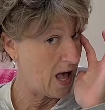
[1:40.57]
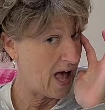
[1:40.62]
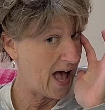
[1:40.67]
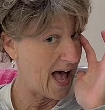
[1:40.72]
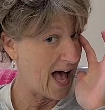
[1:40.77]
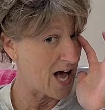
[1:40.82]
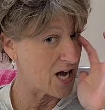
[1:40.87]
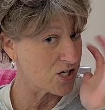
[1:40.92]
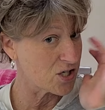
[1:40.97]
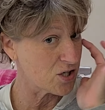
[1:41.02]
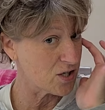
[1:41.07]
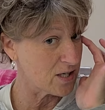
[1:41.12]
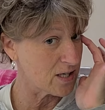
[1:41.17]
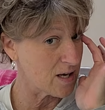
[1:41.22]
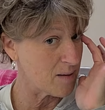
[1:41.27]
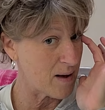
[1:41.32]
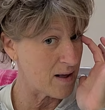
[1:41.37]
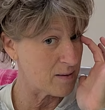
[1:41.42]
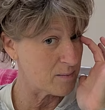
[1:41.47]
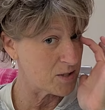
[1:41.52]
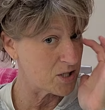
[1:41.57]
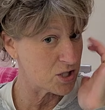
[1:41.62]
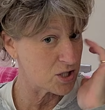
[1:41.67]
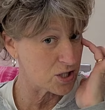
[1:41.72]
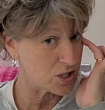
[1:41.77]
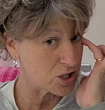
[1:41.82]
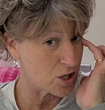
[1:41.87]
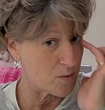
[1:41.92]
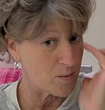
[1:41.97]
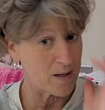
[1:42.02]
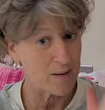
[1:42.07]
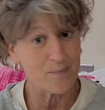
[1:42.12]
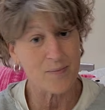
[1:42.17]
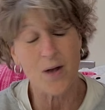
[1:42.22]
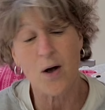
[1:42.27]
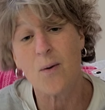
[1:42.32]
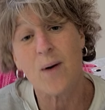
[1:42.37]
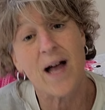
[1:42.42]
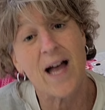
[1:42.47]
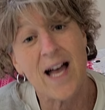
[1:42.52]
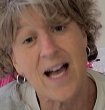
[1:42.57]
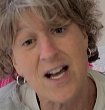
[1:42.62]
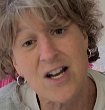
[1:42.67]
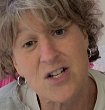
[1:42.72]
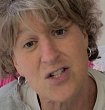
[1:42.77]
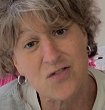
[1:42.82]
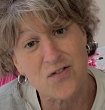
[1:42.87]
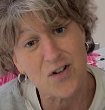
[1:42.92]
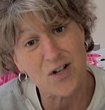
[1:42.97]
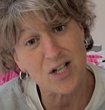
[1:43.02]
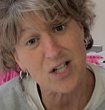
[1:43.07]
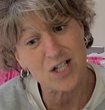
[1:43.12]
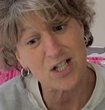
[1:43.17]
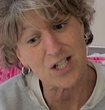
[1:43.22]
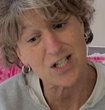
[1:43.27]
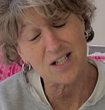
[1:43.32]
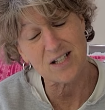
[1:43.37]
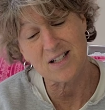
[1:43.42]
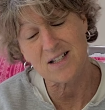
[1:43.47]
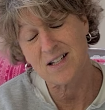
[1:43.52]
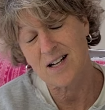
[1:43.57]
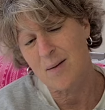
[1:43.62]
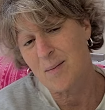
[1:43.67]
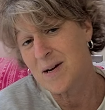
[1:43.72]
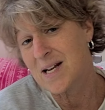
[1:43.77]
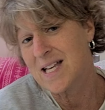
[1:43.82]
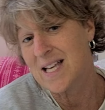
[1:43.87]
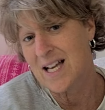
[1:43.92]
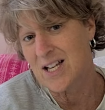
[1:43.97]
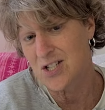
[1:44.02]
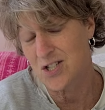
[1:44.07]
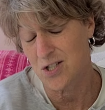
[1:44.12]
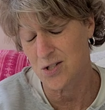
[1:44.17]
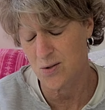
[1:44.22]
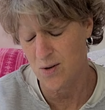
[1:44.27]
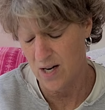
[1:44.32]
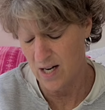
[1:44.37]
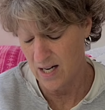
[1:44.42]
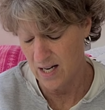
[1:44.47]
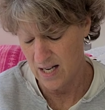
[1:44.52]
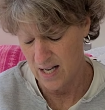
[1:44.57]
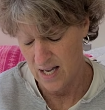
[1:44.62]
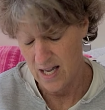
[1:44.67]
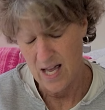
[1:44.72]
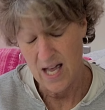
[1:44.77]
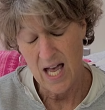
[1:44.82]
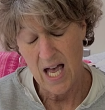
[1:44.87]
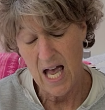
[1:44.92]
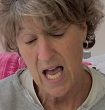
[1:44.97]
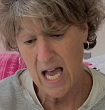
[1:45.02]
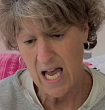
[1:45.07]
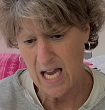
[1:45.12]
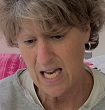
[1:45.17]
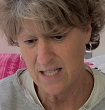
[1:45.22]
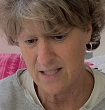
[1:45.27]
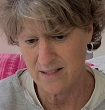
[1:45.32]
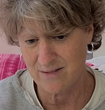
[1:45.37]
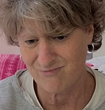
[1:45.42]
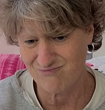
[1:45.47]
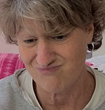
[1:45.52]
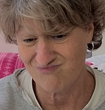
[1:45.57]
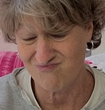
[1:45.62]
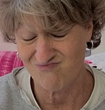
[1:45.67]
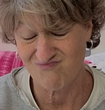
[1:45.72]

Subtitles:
Ashlyn, come on, let me show me. Oh, Ash, very good. I'm going to guess she's right. Aiden.